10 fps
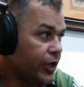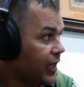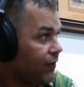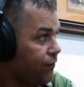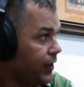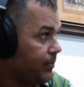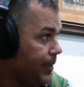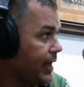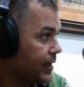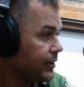give
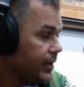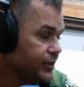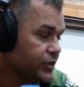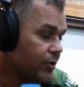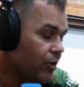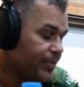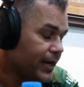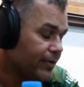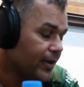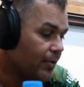feedback and so on. But
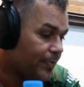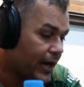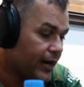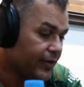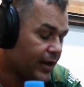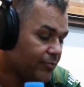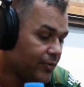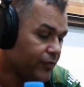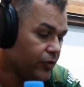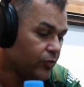anyway, part of that
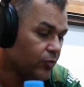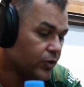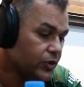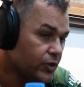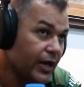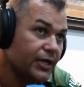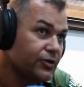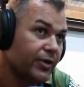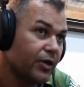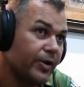review was I
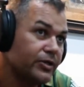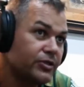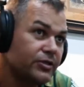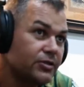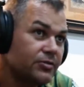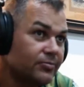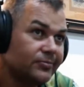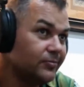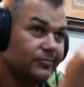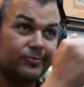asked three questions:
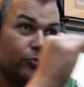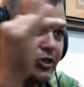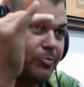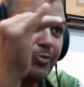what's your